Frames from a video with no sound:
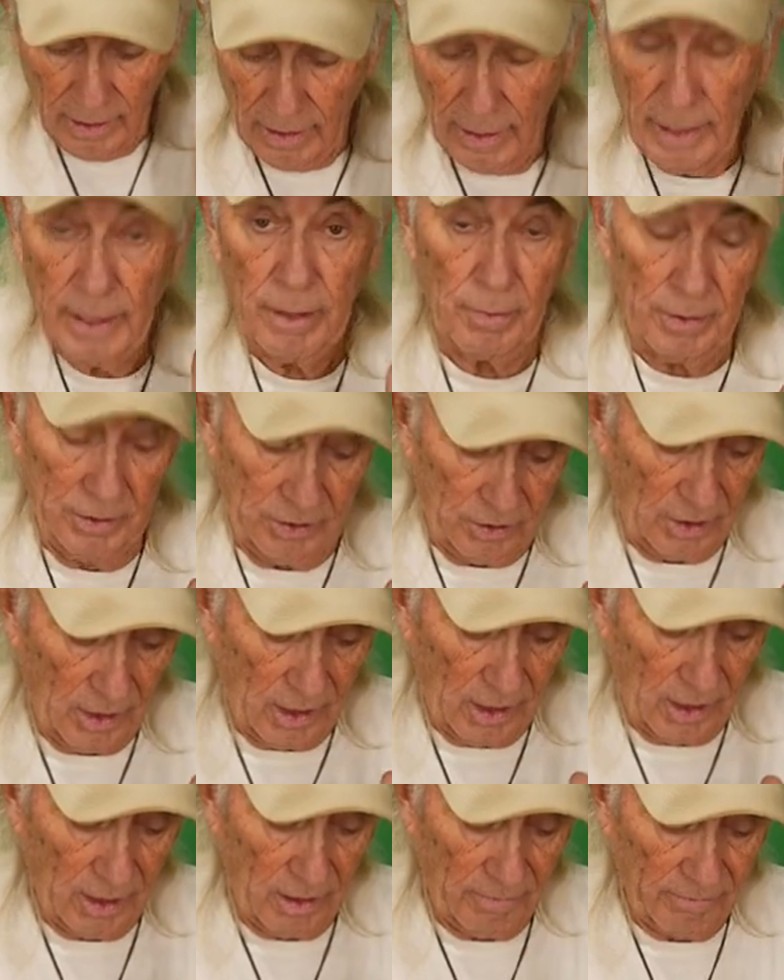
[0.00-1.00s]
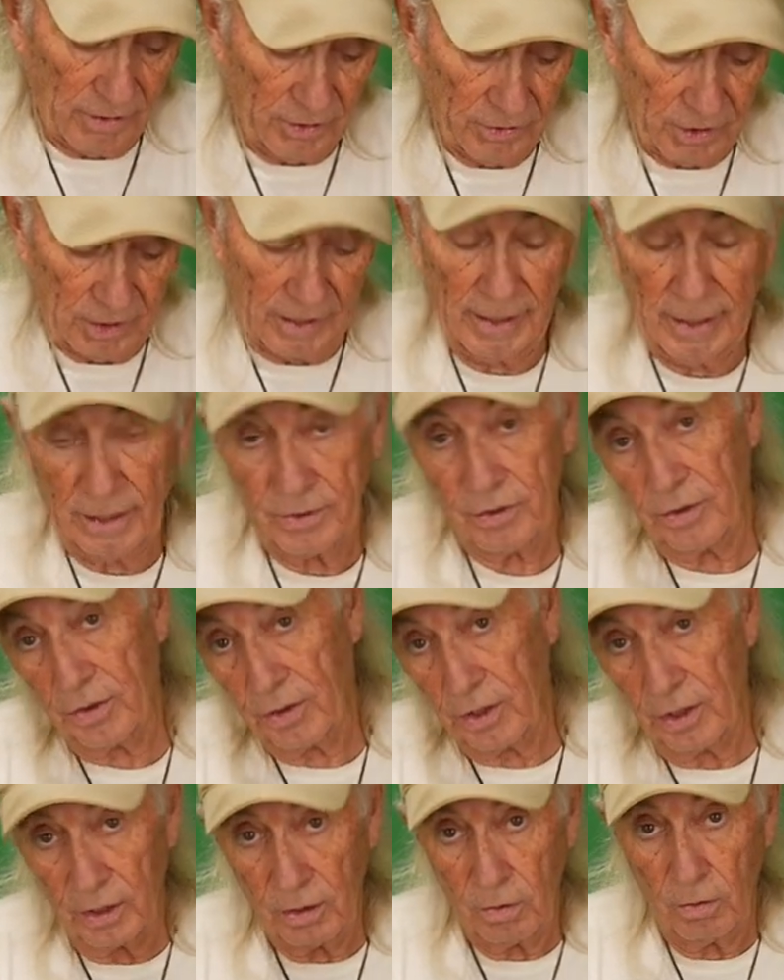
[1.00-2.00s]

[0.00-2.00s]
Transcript: Anyways, uh, I've got the castle sitting